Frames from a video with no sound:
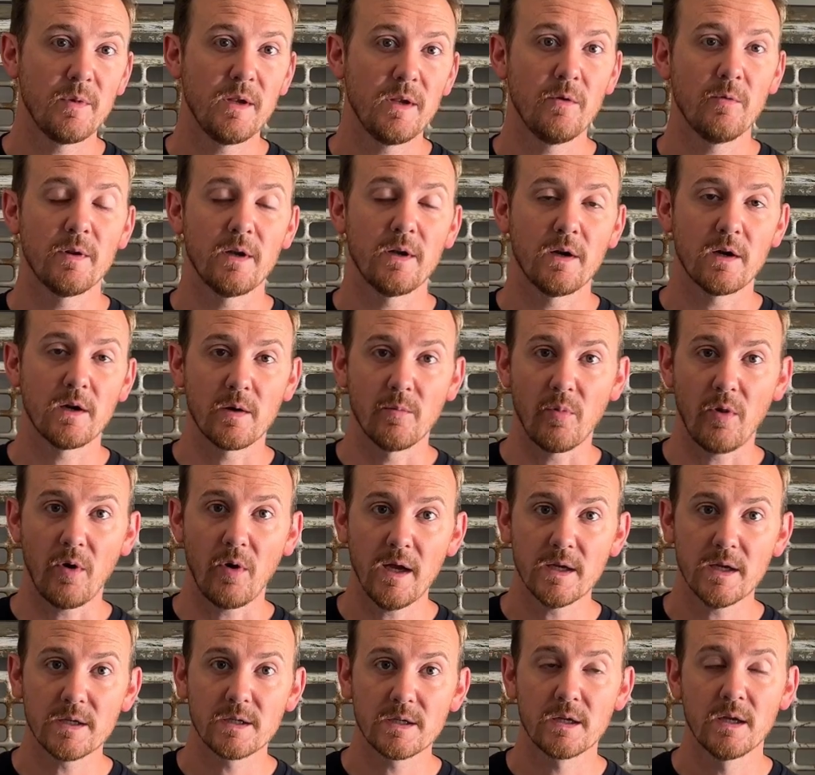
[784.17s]
be when they're
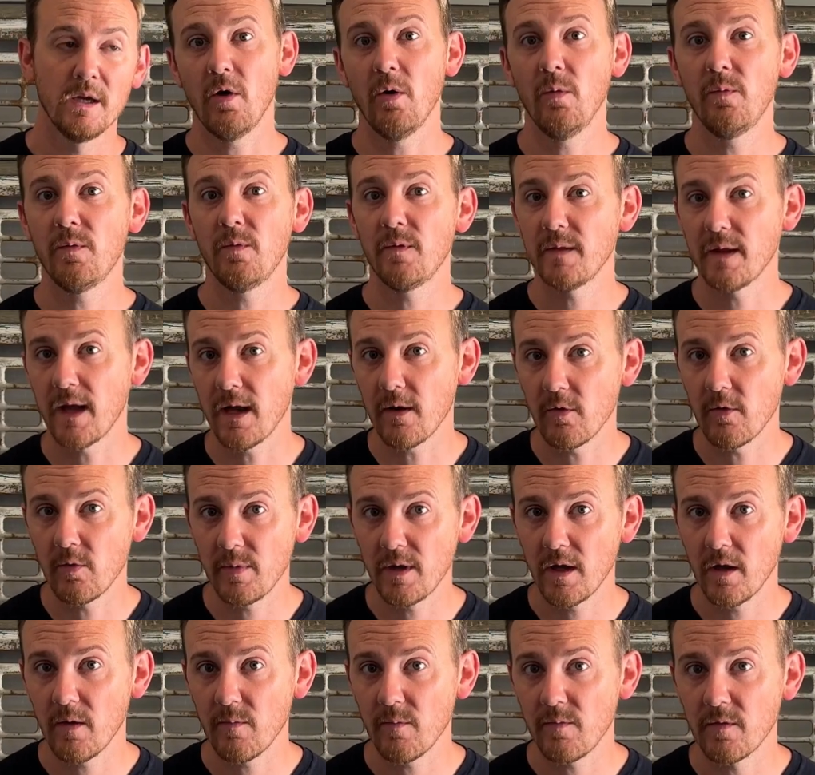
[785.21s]
compressed. Hopefully that will be
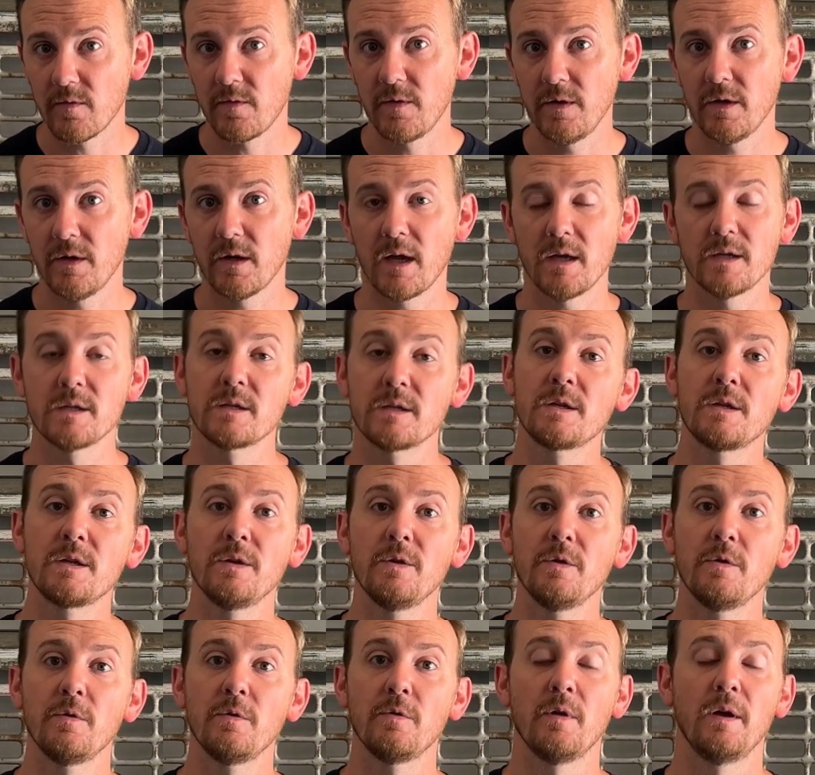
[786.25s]
helpful for you guys
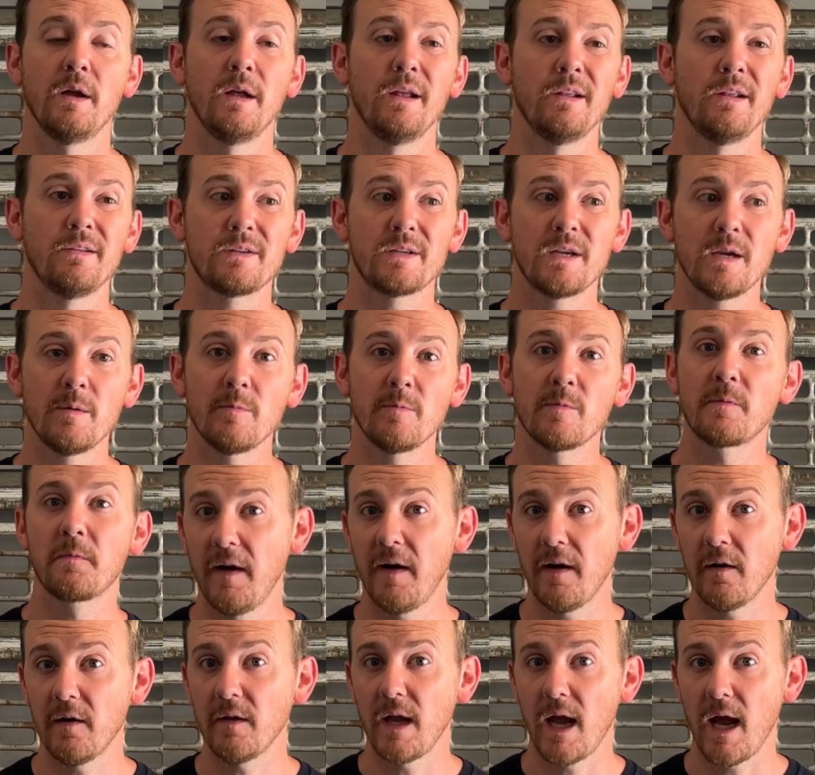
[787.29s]
too. It seemed
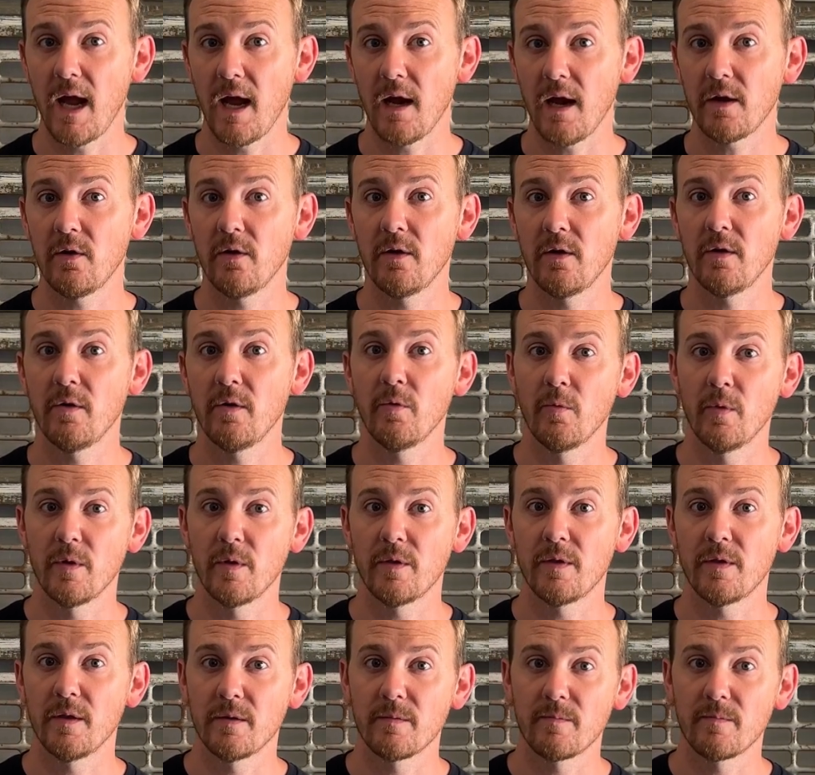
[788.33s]
fairly accurate
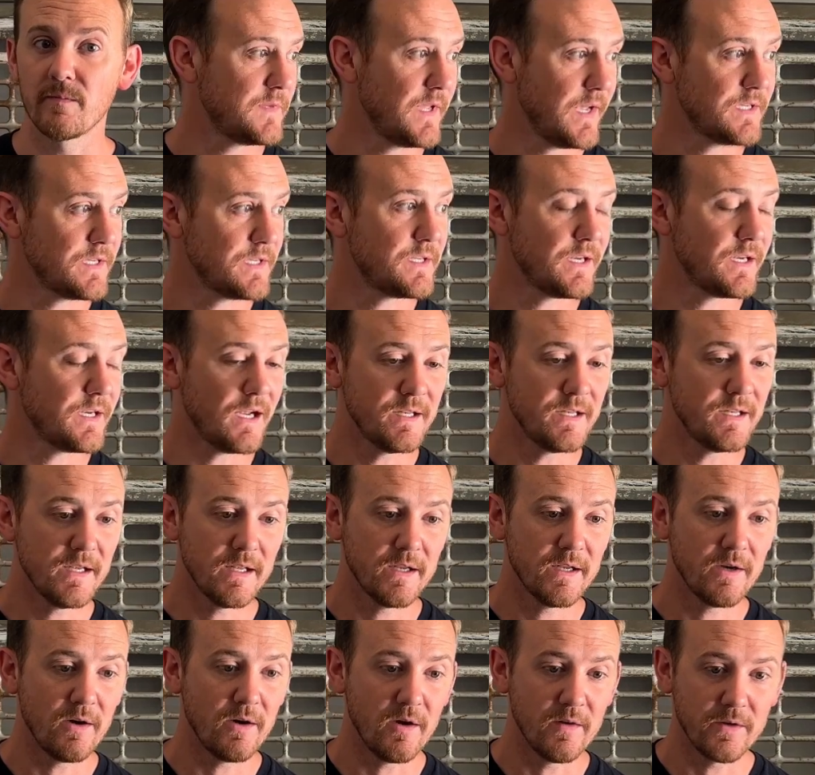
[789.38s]
with the testing I
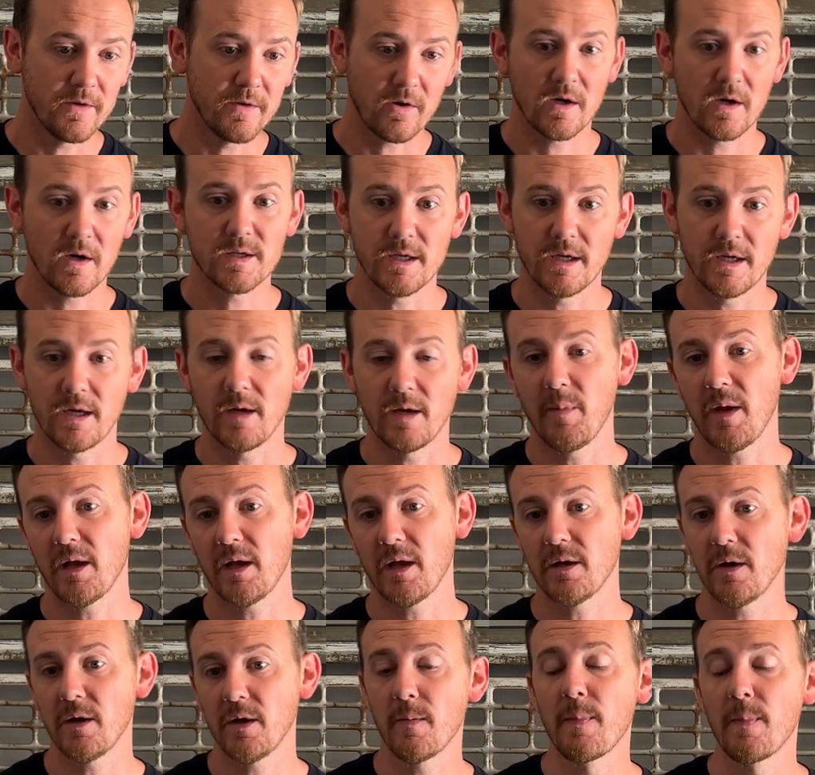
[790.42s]
did on the Crusty
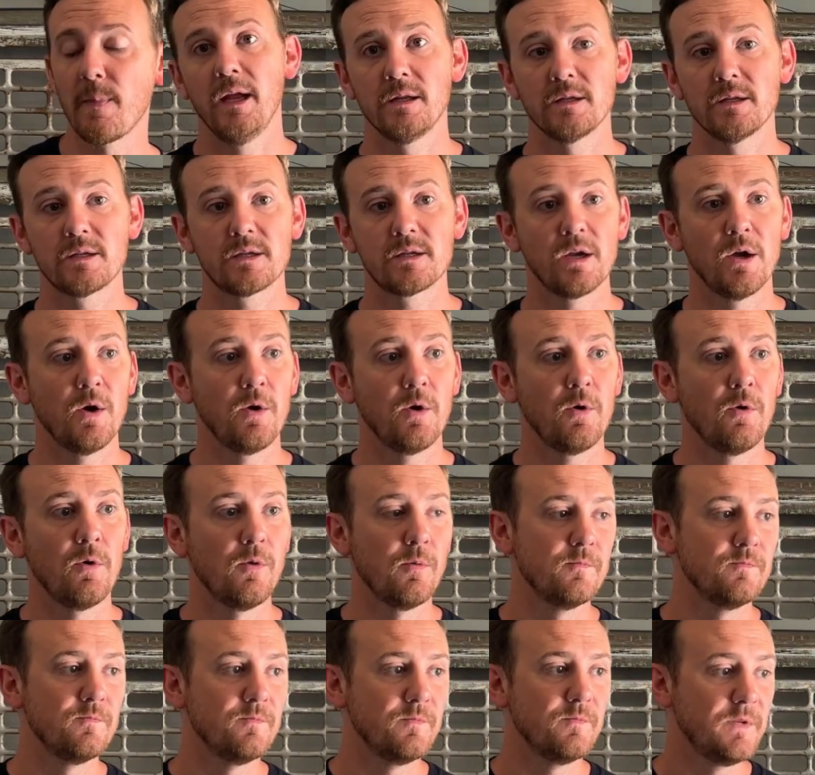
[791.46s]
Commando. And
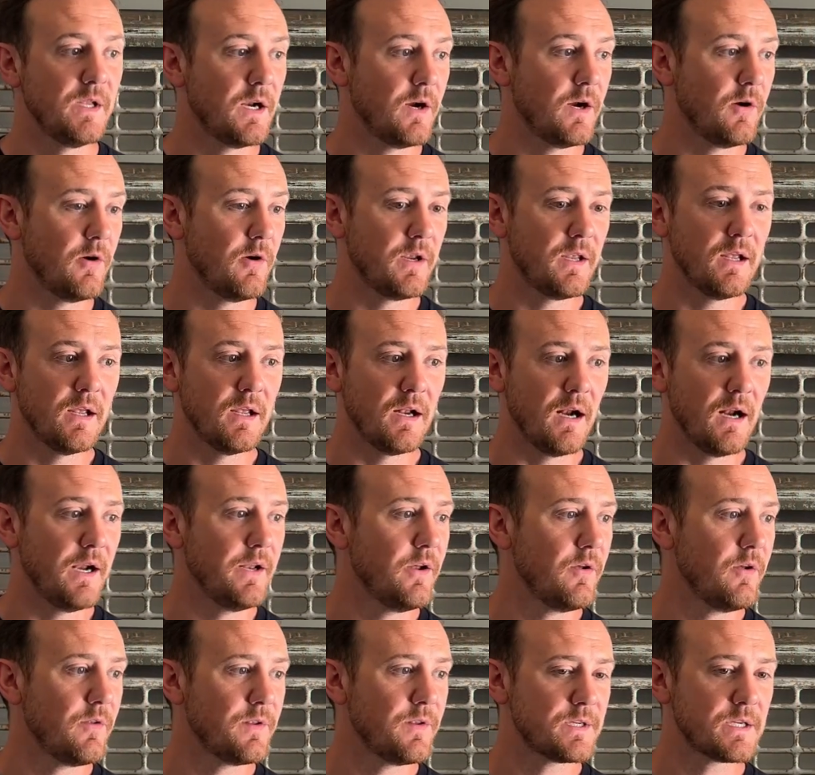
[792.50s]
so, you know, again, I
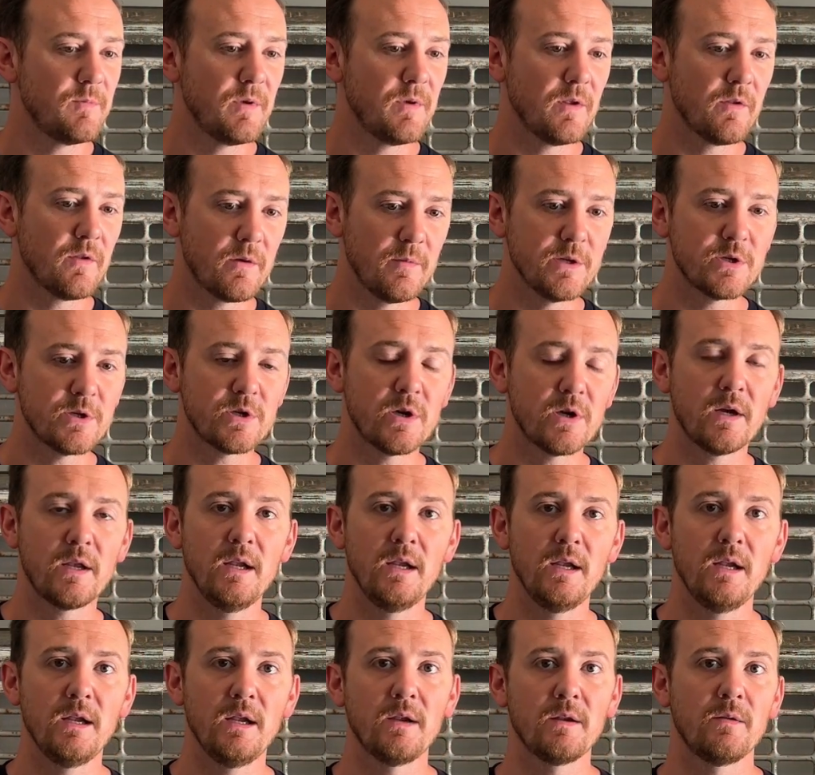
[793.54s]
know this can be a little bit
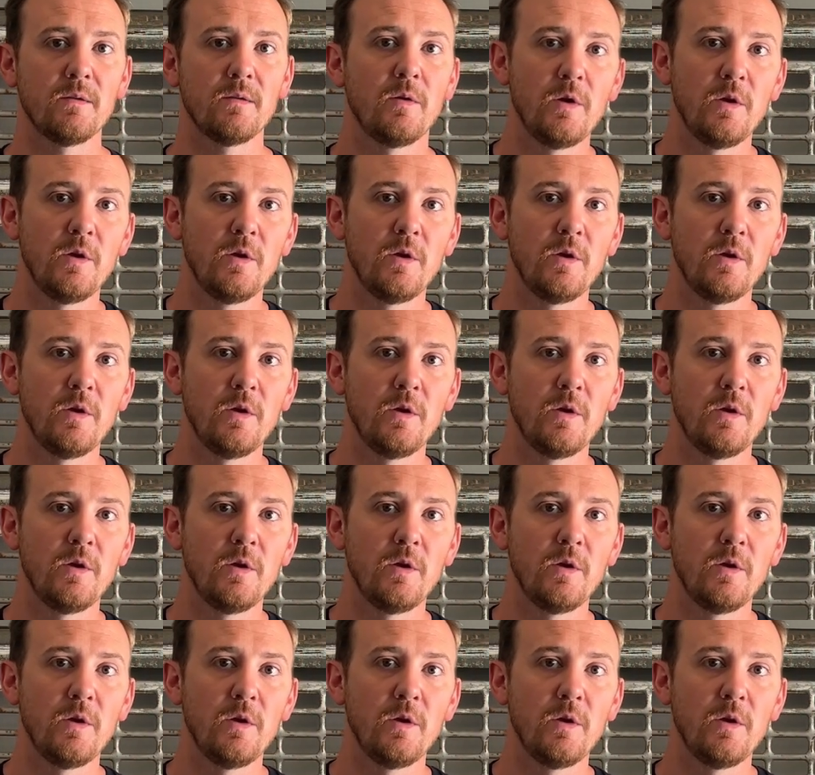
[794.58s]
tricky.